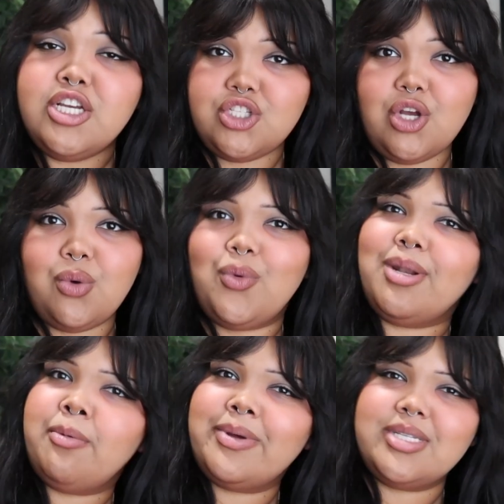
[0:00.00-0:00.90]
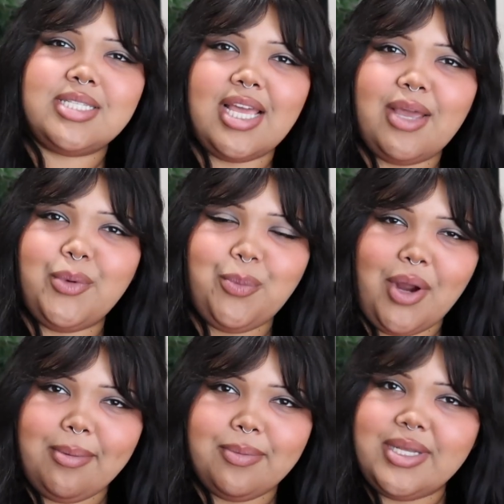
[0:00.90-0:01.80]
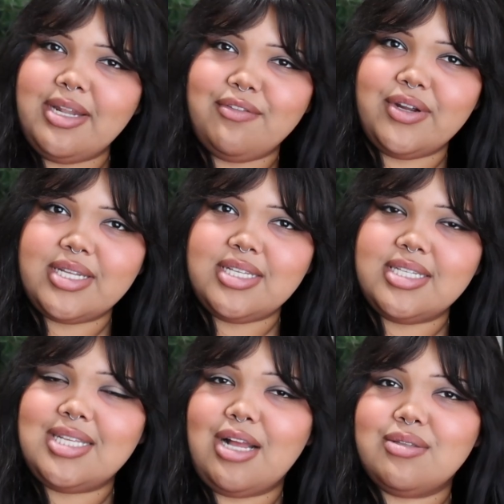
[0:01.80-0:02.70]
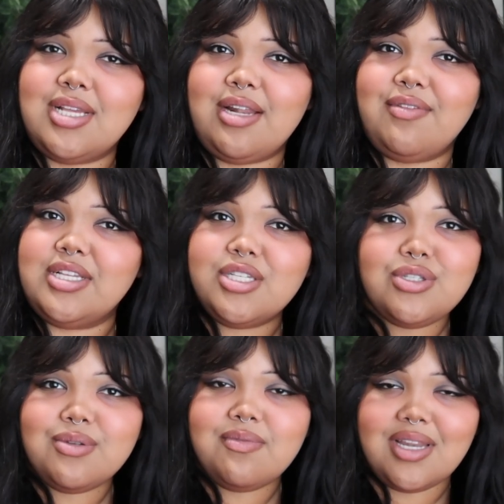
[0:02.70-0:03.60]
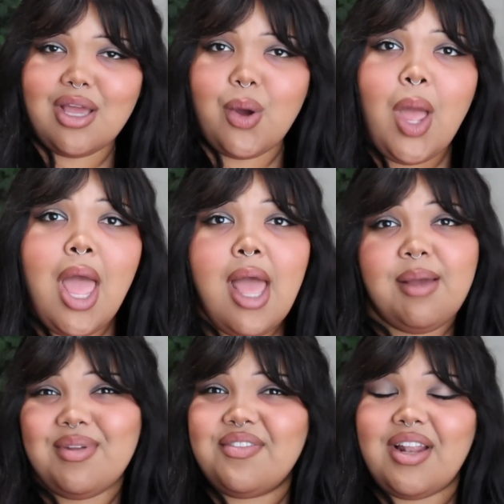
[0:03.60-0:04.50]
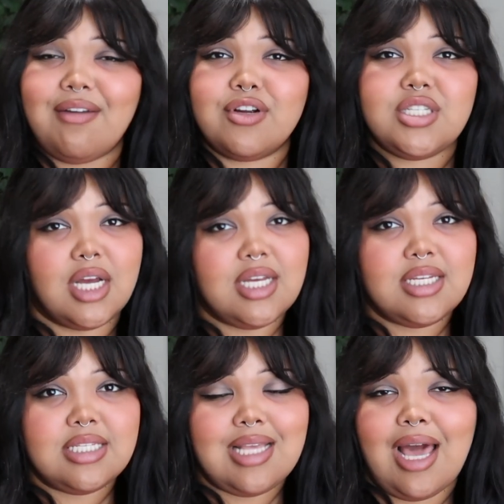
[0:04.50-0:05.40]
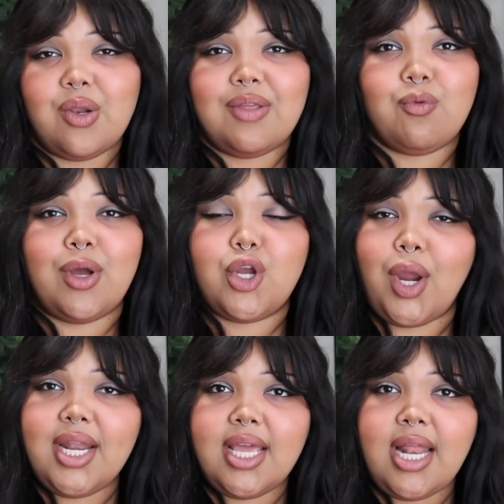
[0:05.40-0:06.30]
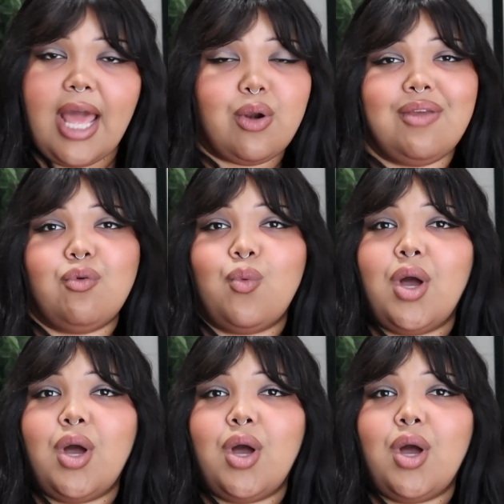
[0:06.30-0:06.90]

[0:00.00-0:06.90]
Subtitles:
So what I'm about to say will probably never exist outside of this YouTube video, but if it ever does, I don't even want credit. I don't even